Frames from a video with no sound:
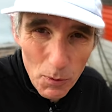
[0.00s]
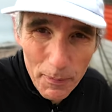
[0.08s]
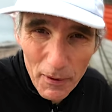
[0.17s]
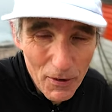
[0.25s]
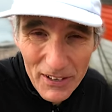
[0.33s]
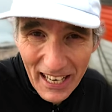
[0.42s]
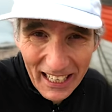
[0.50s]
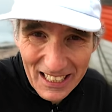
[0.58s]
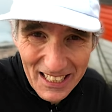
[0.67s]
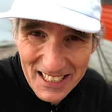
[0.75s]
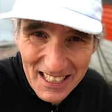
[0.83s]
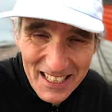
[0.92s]
would be
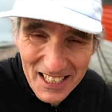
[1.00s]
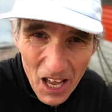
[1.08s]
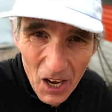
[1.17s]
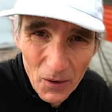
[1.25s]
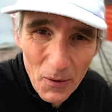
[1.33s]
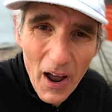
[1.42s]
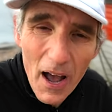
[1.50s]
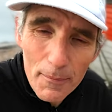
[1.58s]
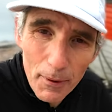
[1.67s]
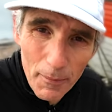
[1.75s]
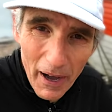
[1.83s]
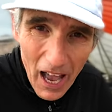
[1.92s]
ridiculously slow,
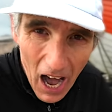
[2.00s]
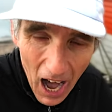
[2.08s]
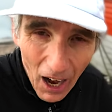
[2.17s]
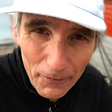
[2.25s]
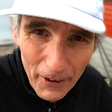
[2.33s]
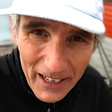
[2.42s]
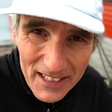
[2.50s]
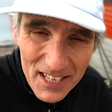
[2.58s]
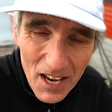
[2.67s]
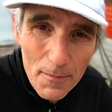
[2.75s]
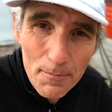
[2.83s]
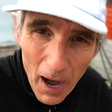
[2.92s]
but my heart rate
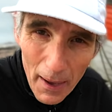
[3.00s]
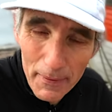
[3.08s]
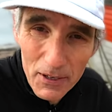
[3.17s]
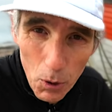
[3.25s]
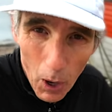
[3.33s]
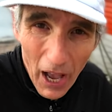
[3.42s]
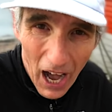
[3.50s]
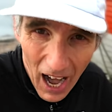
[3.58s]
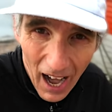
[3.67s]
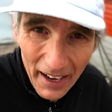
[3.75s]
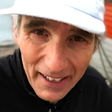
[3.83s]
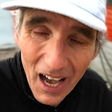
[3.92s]
might be quite
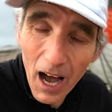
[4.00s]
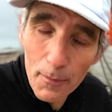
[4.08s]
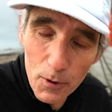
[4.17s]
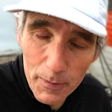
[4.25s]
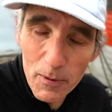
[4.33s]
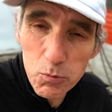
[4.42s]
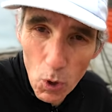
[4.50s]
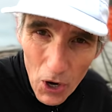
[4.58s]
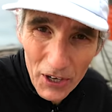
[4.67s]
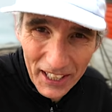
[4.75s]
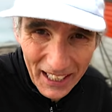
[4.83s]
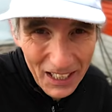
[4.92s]
high. I would be
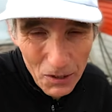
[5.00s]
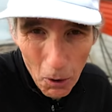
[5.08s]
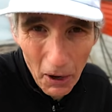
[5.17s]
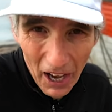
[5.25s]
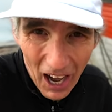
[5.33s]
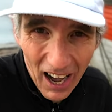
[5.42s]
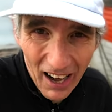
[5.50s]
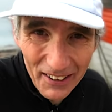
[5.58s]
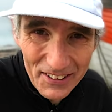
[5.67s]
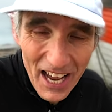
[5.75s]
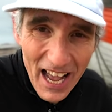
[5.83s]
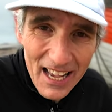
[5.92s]
working quite
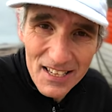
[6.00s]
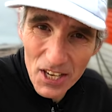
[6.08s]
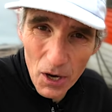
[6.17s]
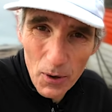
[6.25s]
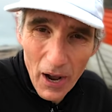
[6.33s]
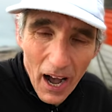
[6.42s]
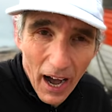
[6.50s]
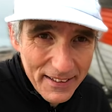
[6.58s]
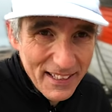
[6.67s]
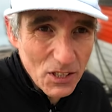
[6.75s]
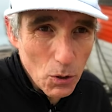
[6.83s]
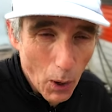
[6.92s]
hard. So I
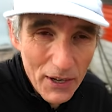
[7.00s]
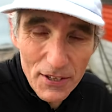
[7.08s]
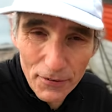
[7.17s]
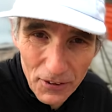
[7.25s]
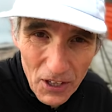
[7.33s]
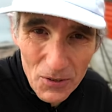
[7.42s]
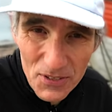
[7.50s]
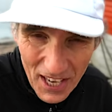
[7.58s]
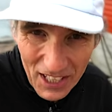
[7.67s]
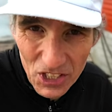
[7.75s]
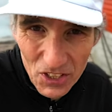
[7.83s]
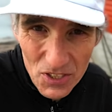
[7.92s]
did quite a few
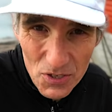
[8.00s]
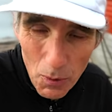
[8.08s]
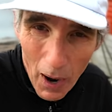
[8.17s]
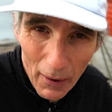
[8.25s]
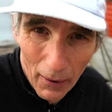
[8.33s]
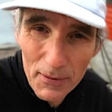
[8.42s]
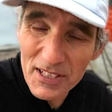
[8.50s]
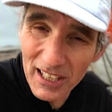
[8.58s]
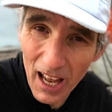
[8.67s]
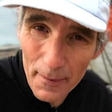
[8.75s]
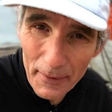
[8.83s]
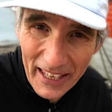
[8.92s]
sessions where I was
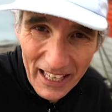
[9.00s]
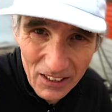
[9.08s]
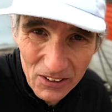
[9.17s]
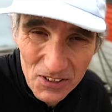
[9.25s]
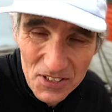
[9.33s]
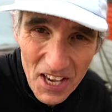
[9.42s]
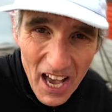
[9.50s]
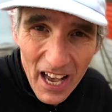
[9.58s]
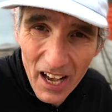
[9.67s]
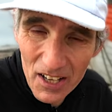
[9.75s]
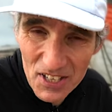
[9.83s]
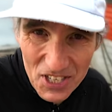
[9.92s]
climbing hills,
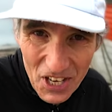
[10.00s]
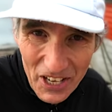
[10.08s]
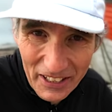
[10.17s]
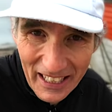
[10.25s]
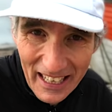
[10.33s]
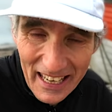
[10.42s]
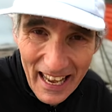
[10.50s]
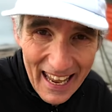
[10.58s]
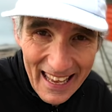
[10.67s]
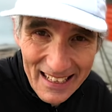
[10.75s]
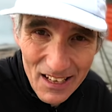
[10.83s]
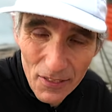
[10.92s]
certainly
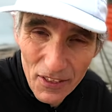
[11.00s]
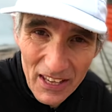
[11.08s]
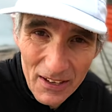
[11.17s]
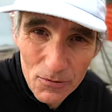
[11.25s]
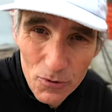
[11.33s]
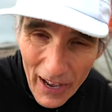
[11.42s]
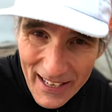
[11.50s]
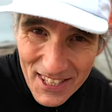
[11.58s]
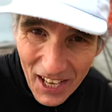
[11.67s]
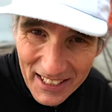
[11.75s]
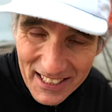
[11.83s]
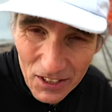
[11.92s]
in the race
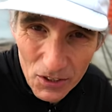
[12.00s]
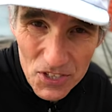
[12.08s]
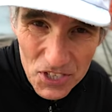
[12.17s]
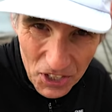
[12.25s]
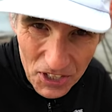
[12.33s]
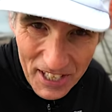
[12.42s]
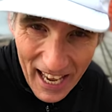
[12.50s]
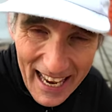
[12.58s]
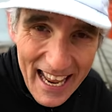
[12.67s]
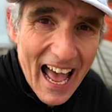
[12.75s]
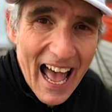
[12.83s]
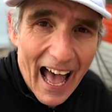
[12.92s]
that I did on Sunday
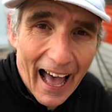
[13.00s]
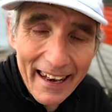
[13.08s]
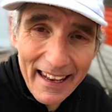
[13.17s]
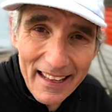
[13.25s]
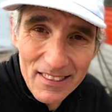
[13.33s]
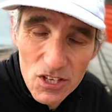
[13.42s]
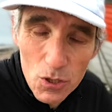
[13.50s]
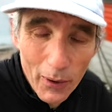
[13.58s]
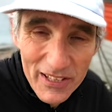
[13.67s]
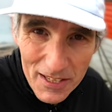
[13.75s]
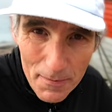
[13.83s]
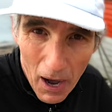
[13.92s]
and in the
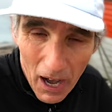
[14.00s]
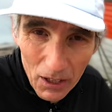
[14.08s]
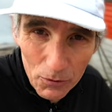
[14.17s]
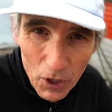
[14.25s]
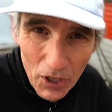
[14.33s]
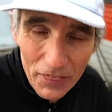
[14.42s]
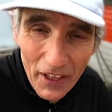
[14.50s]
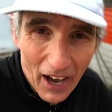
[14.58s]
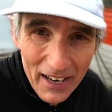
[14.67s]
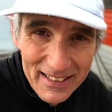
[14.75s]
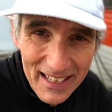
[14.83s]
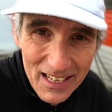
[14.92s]
20 mile run that
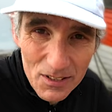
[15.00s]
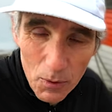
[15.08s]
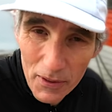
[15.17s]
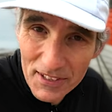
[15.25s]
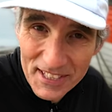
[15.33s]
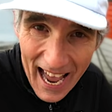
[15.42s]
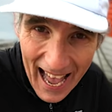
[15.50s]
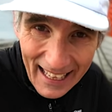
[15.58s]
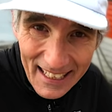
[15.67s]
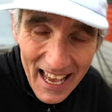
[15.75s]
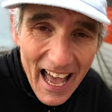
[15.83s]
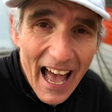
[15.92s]
I did with
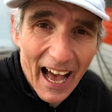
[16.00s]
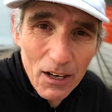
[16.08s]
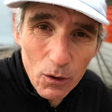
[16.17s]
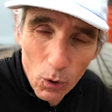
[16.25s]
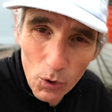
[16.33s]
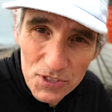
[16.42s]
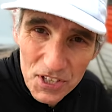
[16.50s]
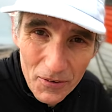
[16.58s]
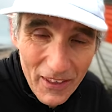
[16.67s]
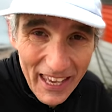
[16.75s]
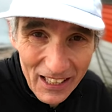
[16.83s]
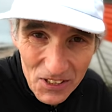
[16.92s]
Dan, and also
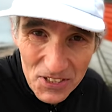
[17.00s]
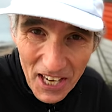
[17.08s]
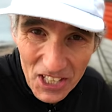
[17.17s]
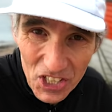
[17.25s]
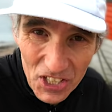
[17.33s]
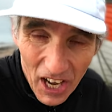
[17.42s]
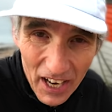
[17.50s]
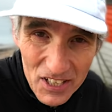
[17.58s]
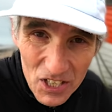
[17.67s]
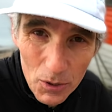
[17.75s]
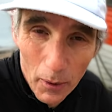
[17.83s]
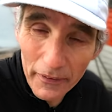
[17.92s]
the hill session I
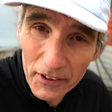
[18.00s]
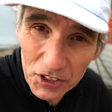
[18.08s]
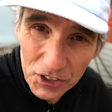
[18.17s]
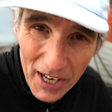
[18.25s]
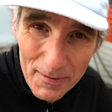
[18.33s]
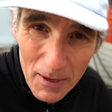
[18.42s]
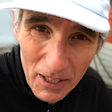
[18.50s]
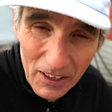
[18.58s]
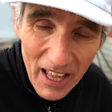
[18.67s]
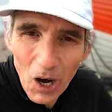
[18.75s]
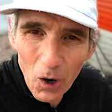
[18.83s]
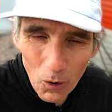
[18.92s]
do on the treadmill.
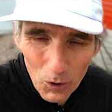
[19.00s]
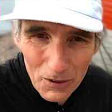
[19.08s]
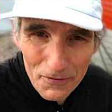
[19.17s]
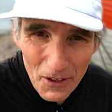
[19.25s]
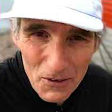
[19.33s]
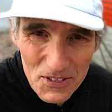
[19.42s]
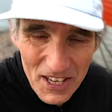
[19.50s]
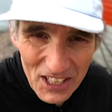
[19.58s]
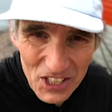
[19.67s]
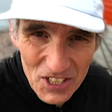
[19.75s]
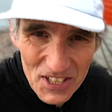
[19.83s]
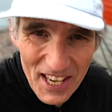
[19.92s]
All of those
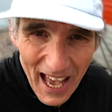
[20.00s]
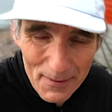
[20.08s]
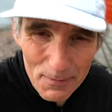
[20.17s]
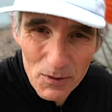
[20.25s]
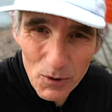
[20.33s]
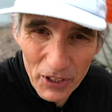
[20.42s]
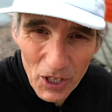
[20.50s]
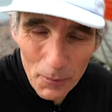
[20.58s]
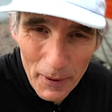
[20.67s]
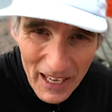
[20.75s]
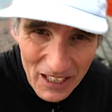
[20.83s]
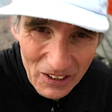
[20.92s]
sessions had me running
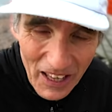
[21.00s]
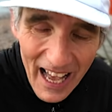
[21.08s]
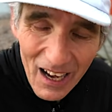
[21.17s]
uphill.